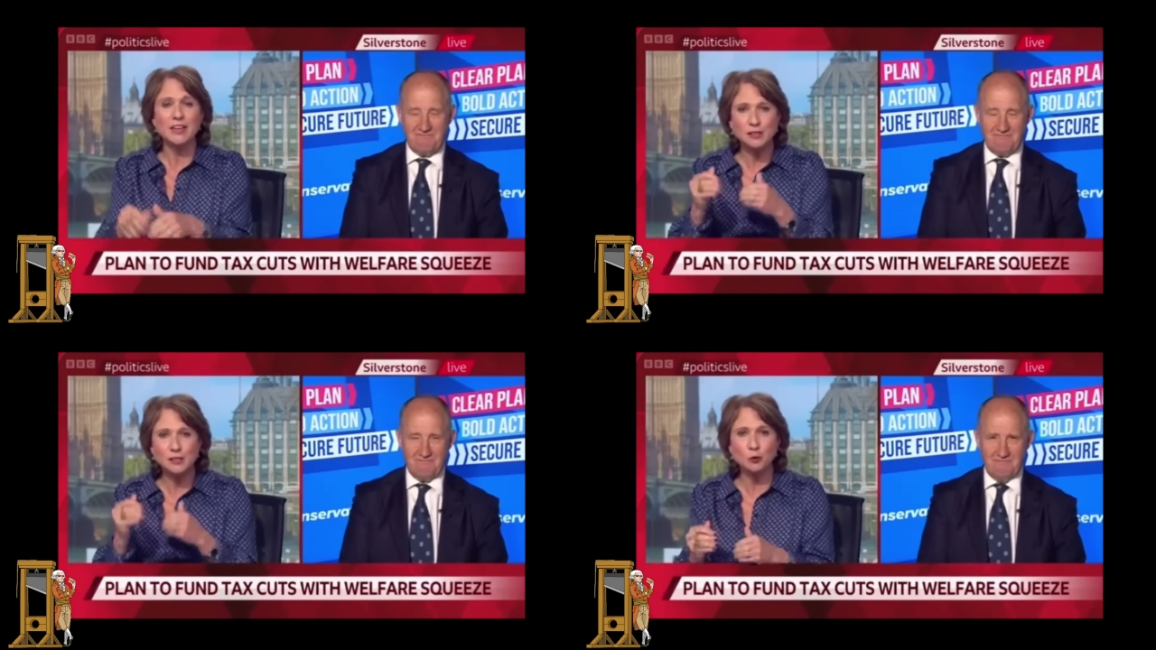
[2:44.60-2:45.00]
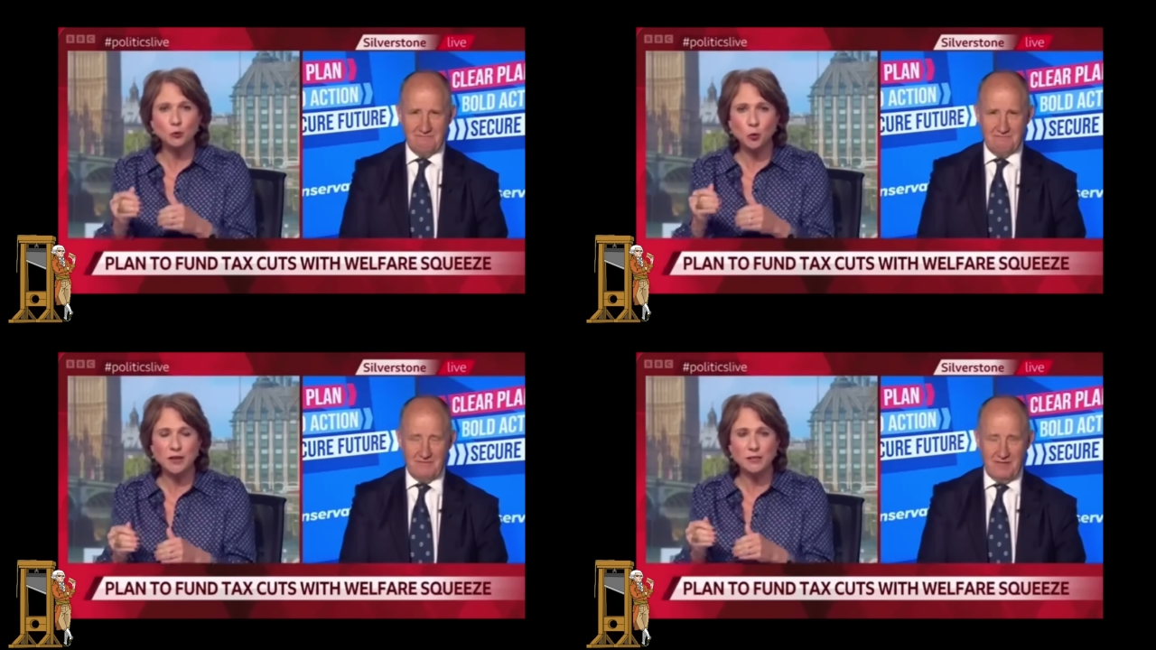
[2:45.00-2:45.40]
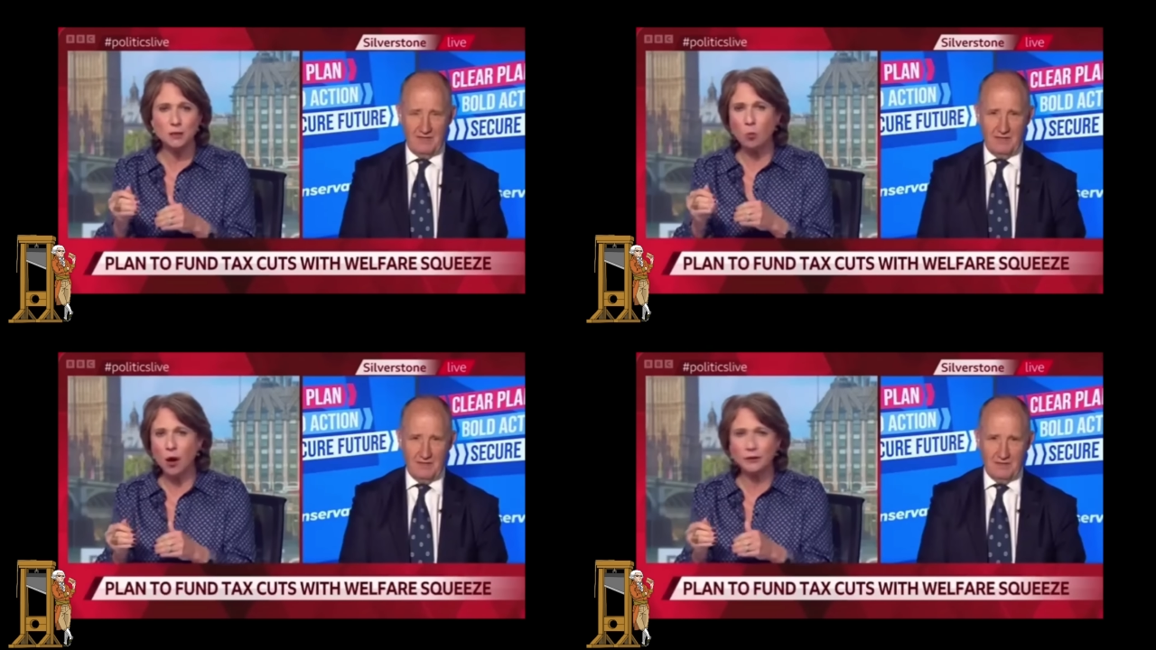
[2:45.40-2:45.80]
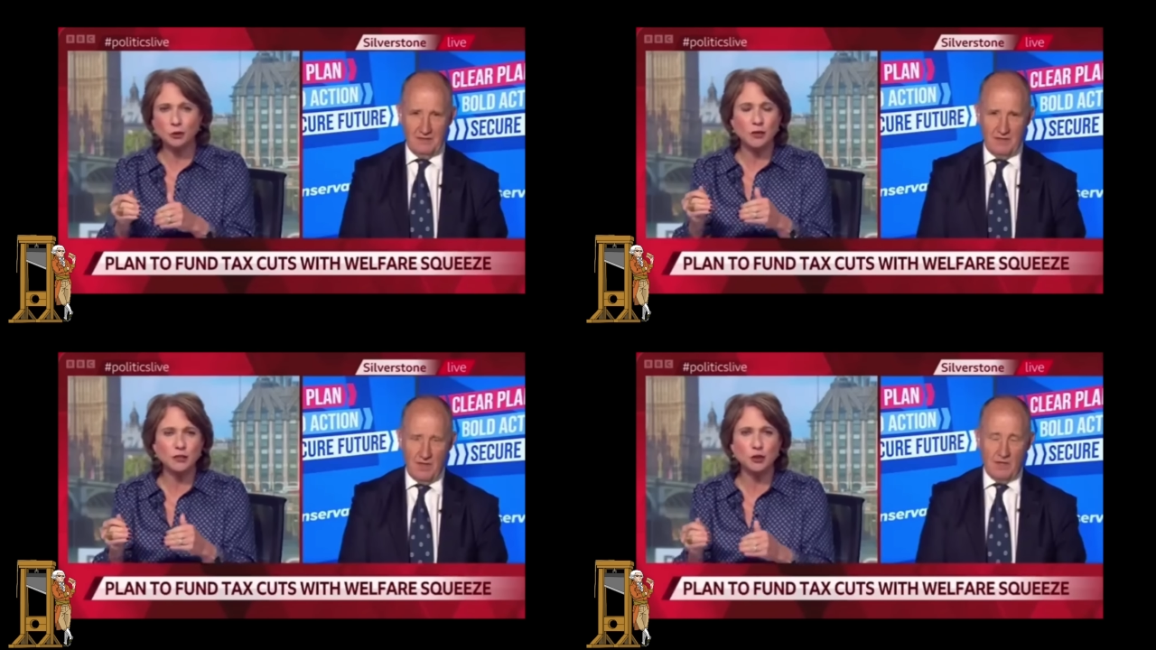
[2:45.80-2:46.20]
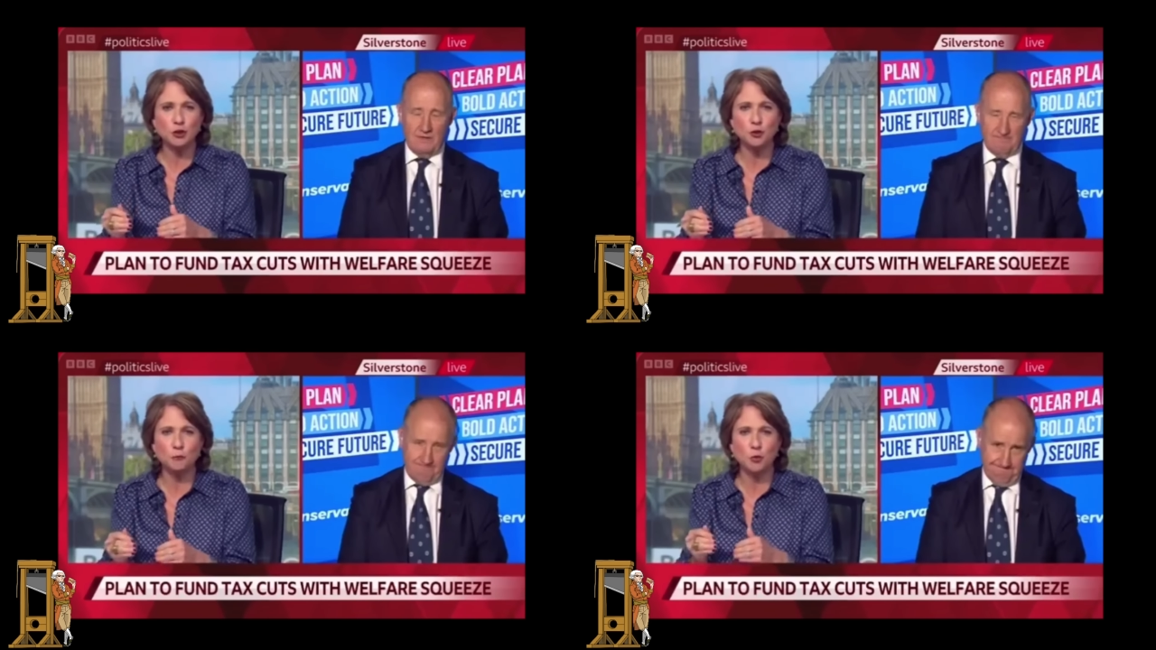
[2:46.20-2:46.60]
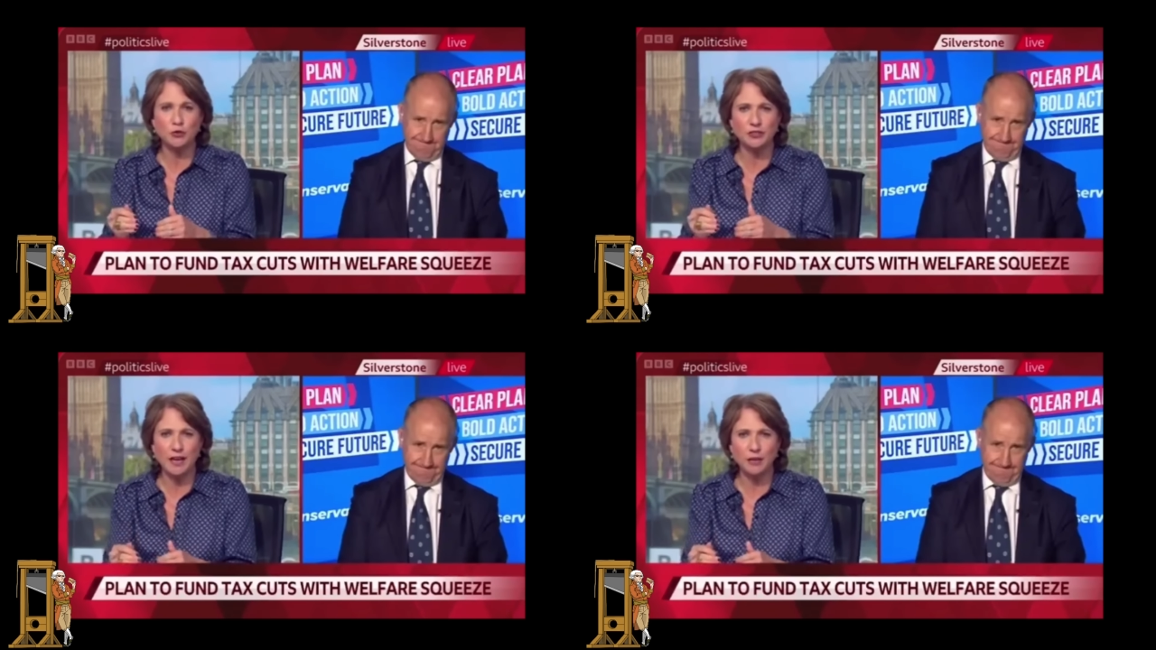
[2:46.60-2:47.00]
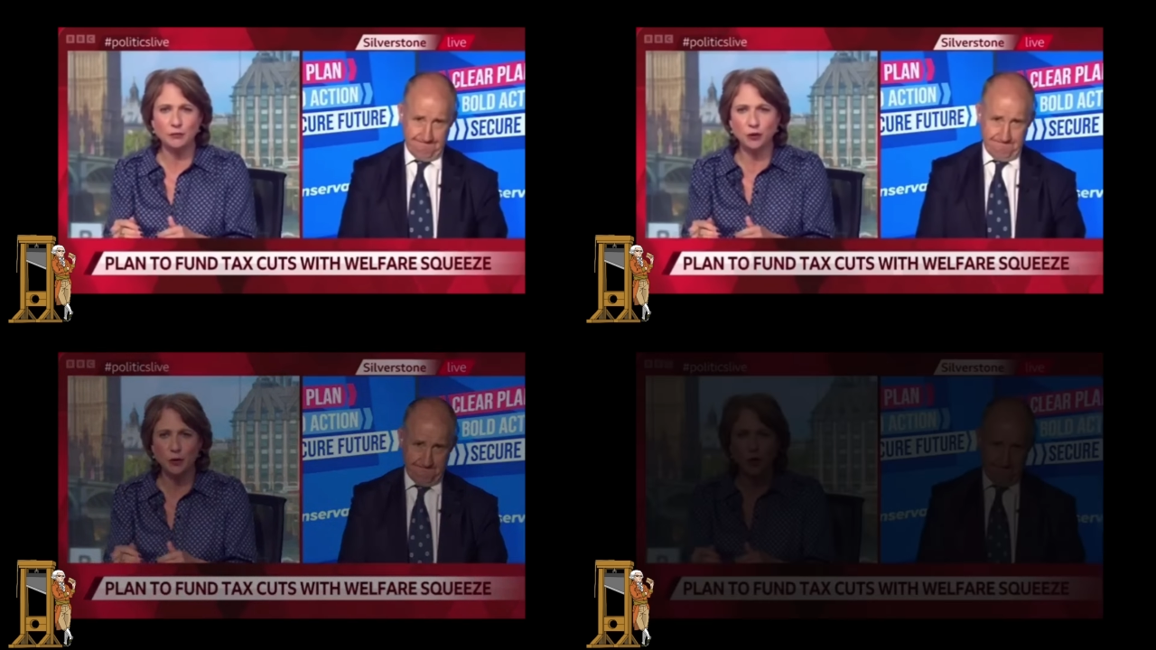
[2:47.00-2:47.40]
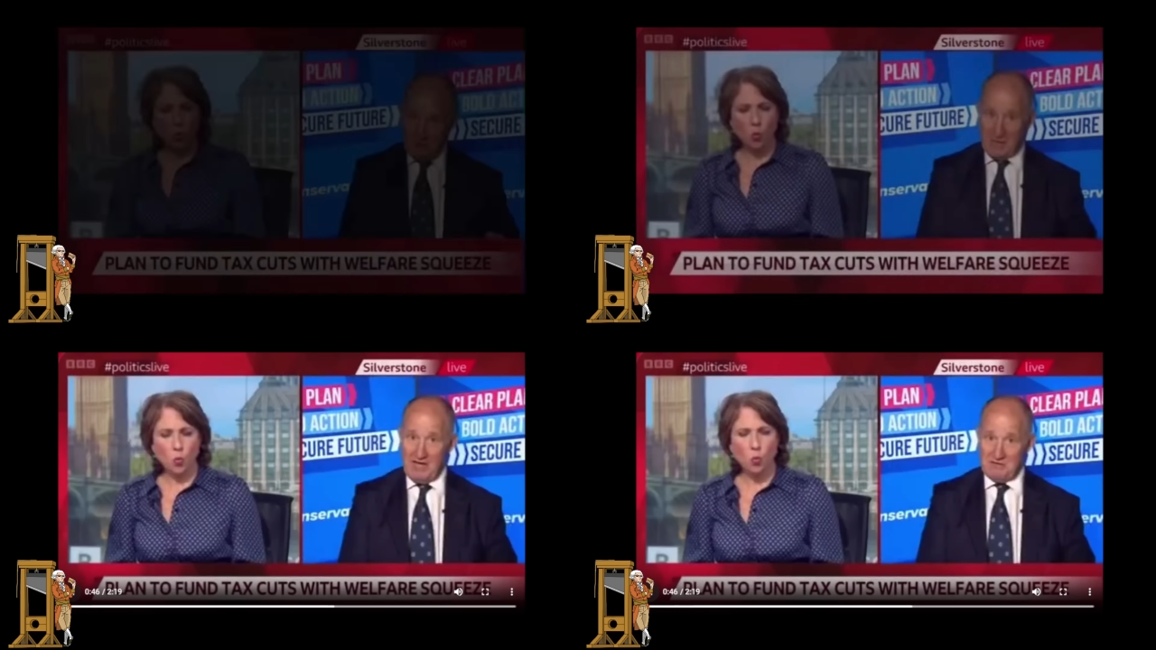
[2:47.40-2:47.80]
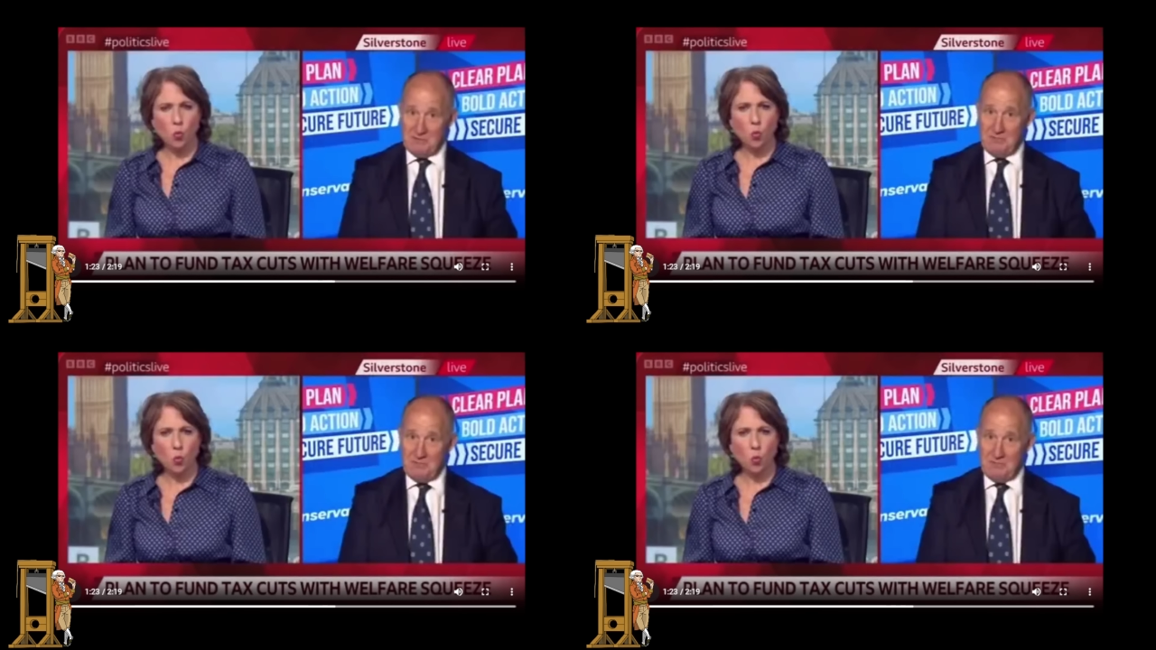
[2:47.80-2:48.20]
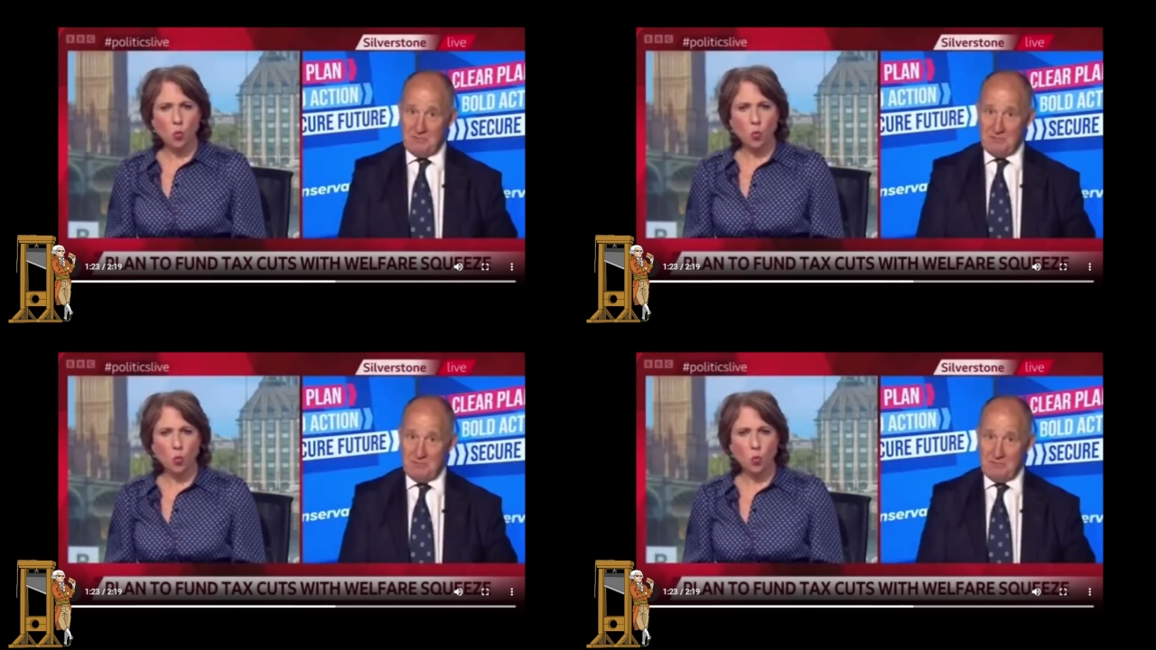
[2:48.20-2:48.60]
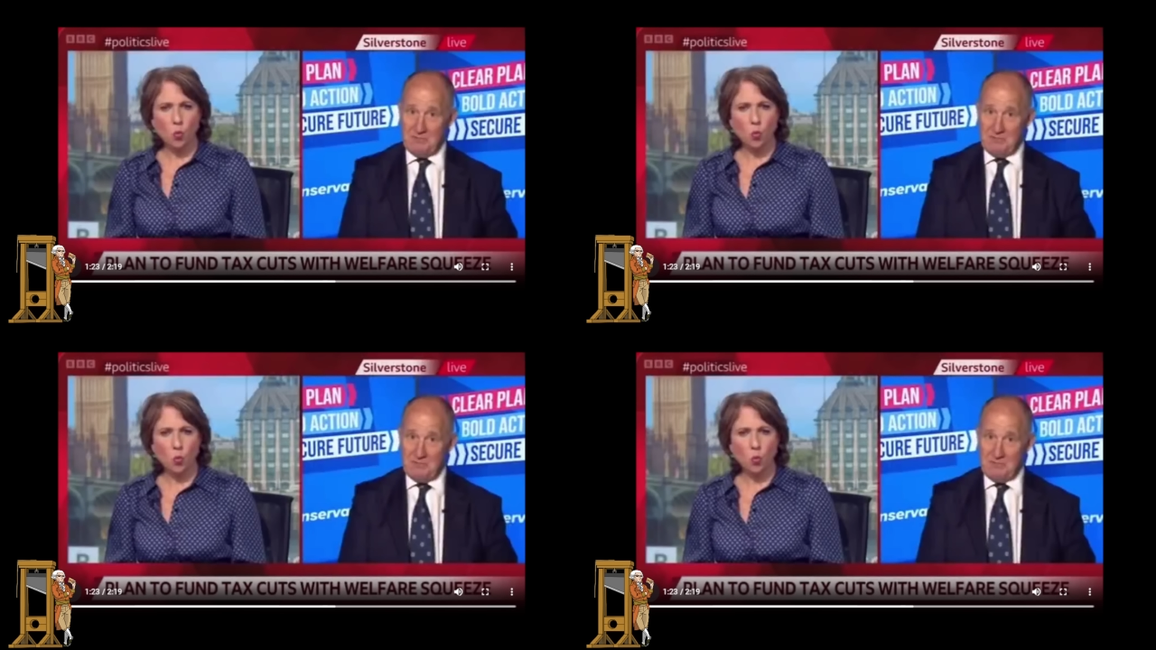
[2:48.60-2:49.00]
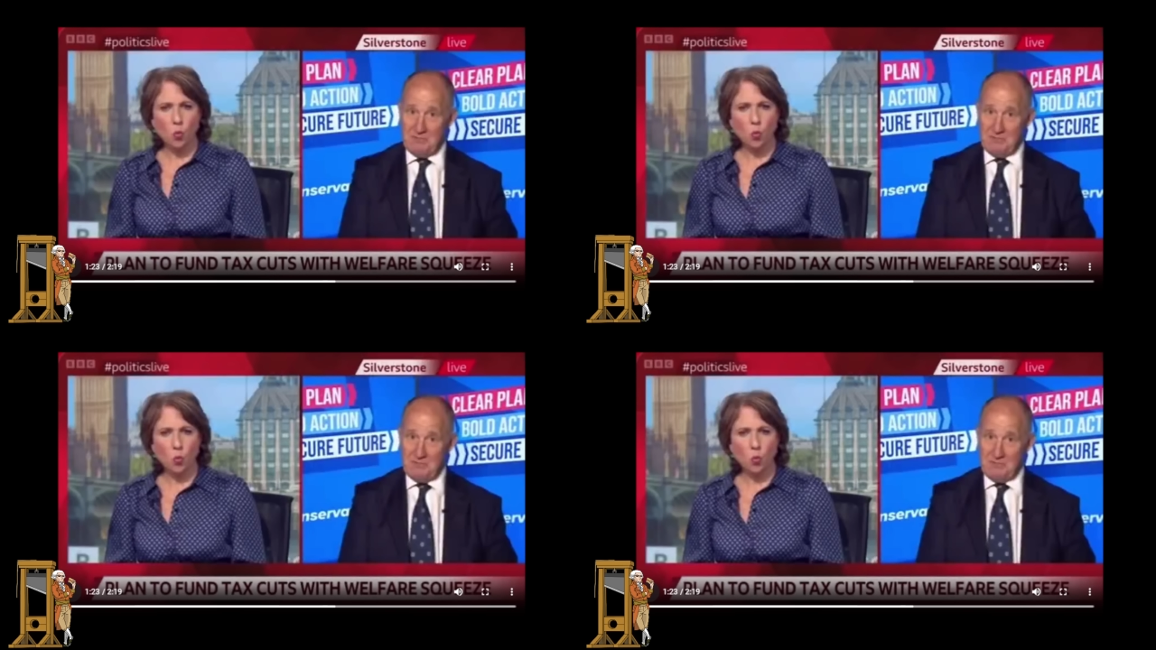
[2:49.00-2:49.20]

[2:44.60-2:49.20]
Speaker 1: They're still 21, 22 points ahead of you. Of 2,000. So-